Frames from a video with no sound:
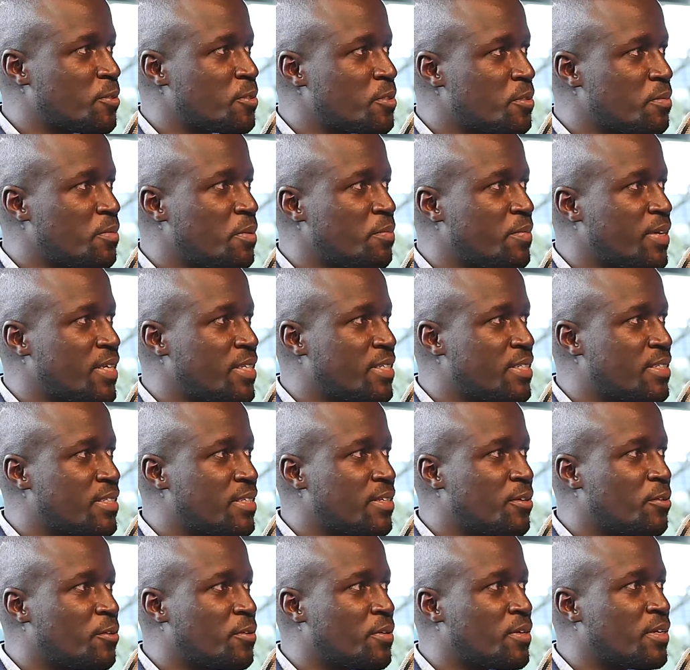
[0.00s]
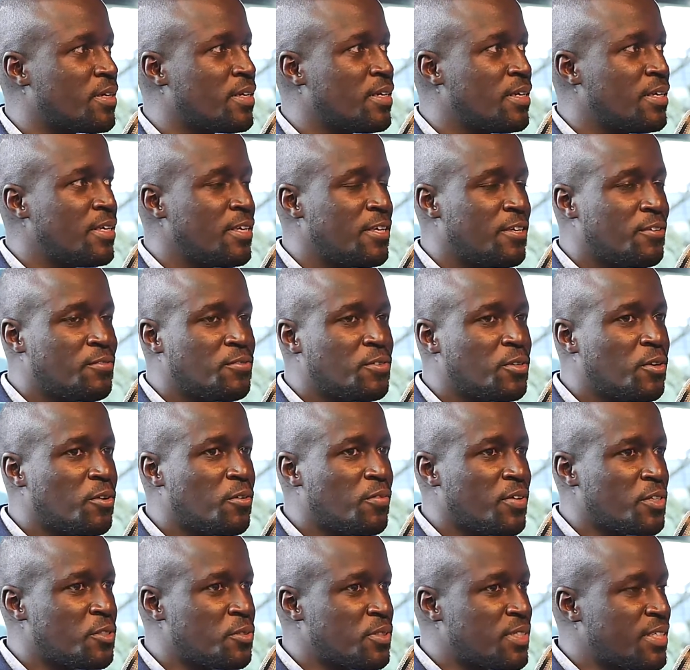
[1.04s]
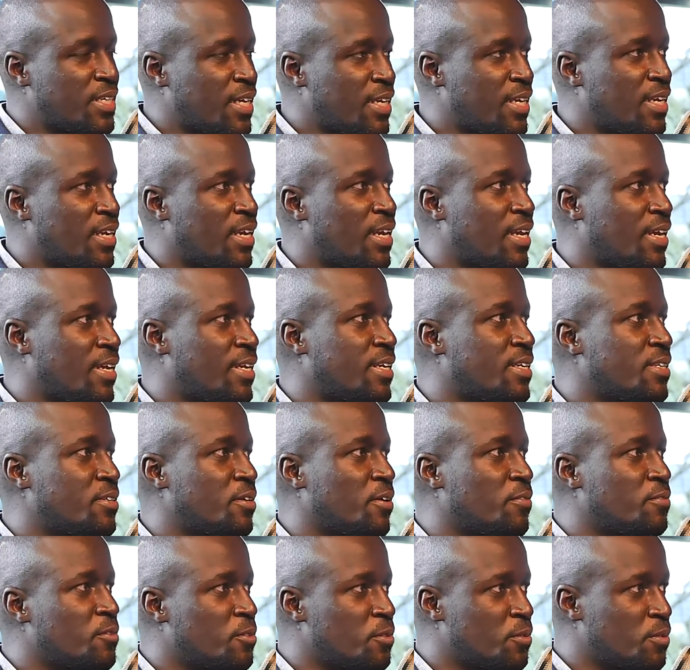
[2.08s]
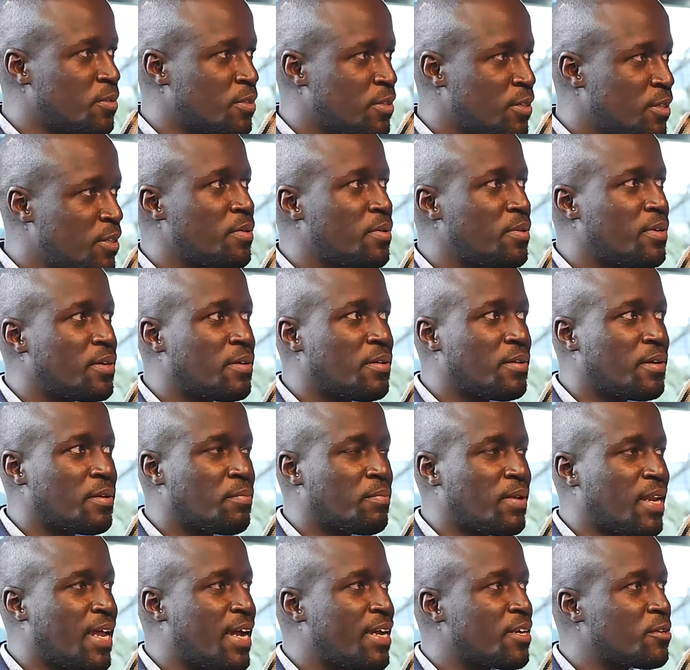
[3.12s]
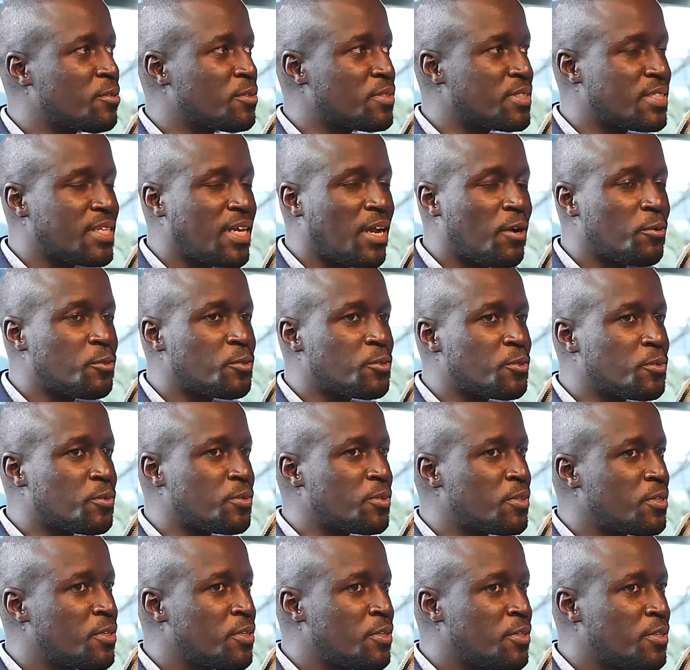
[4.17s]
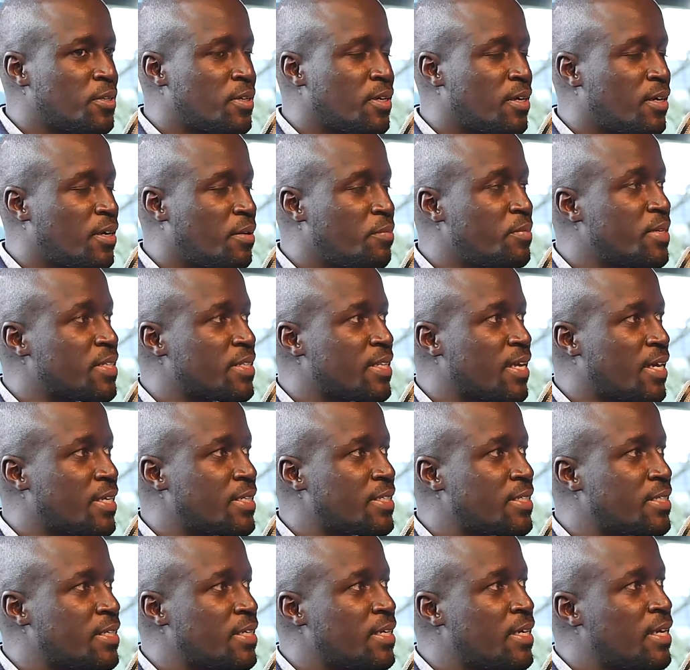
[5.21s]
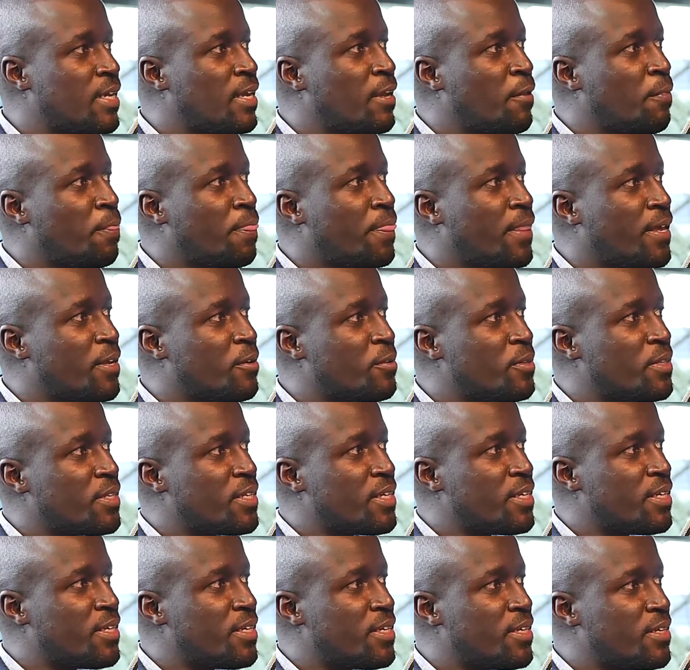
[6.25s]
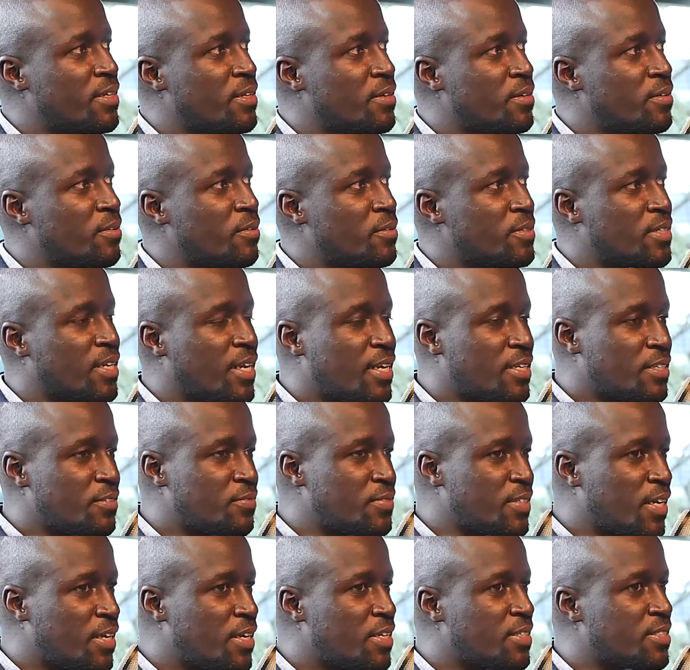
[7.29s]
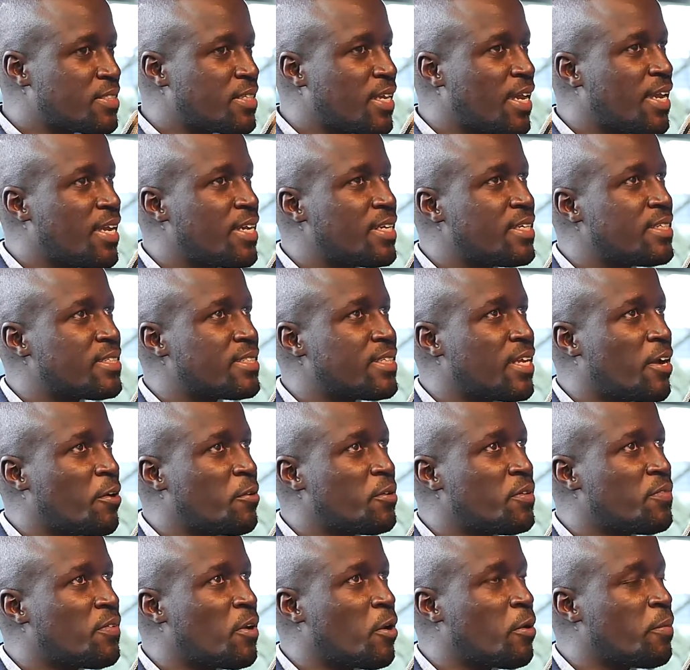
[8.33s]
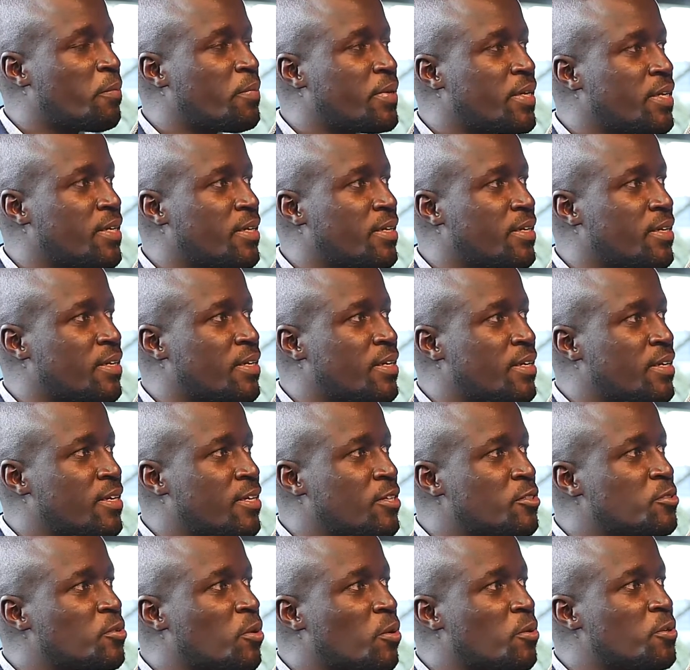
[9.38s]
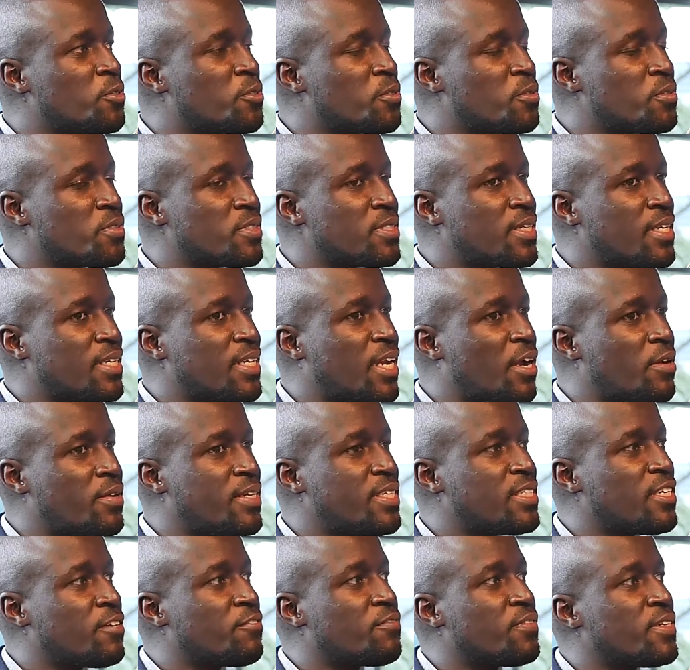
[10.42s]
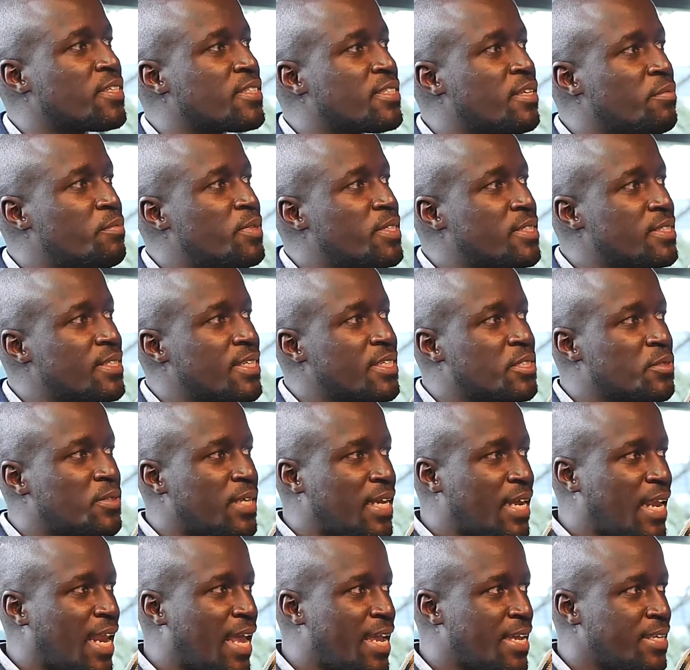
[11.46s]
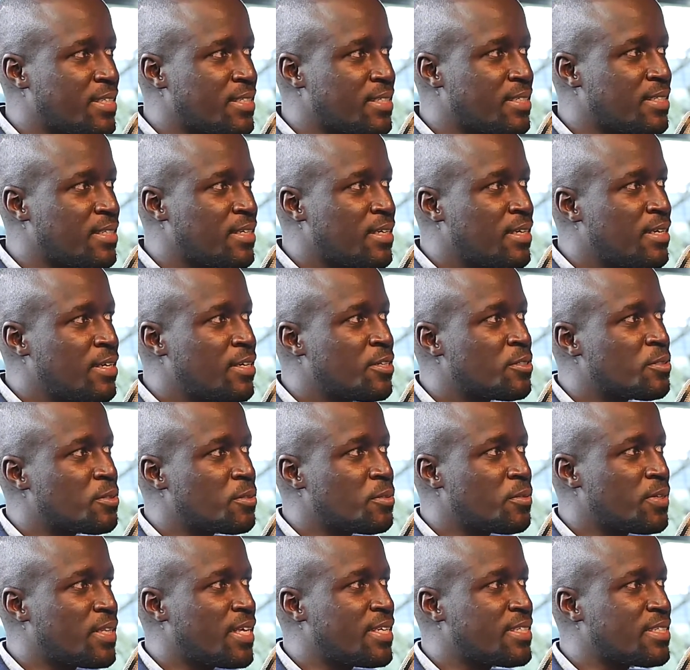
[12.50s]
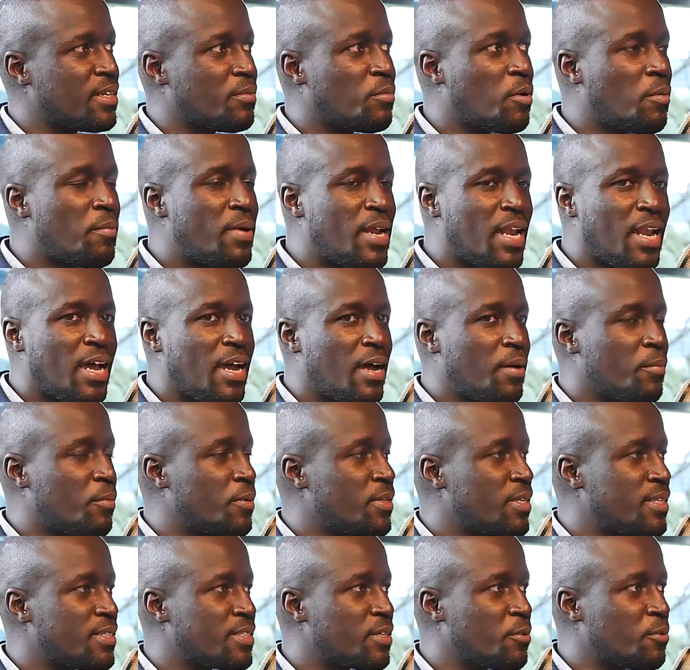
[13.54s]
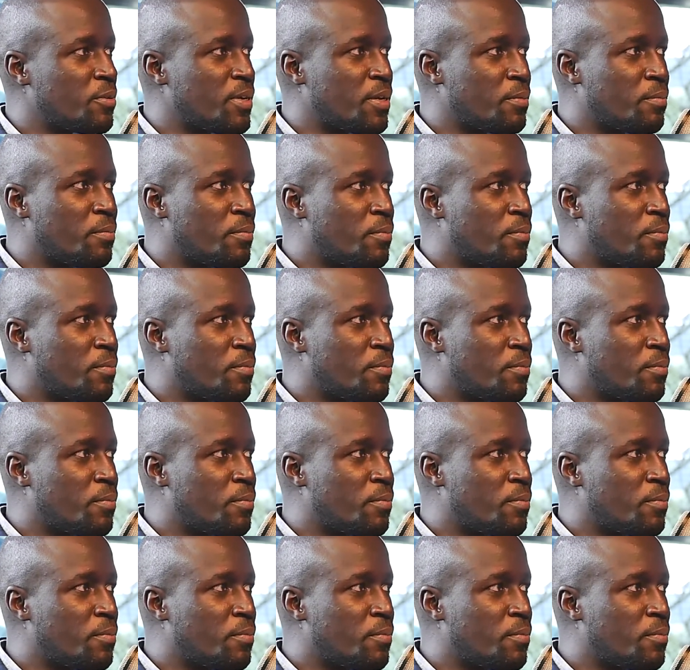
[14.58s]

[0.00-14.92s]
be met. Or if you're overshooting a deadline, you have to replan or see how to meet that. Then on the alternative channel side is now developing solutions that now interface the business to the clients. So whether it's a mobile app, whether it's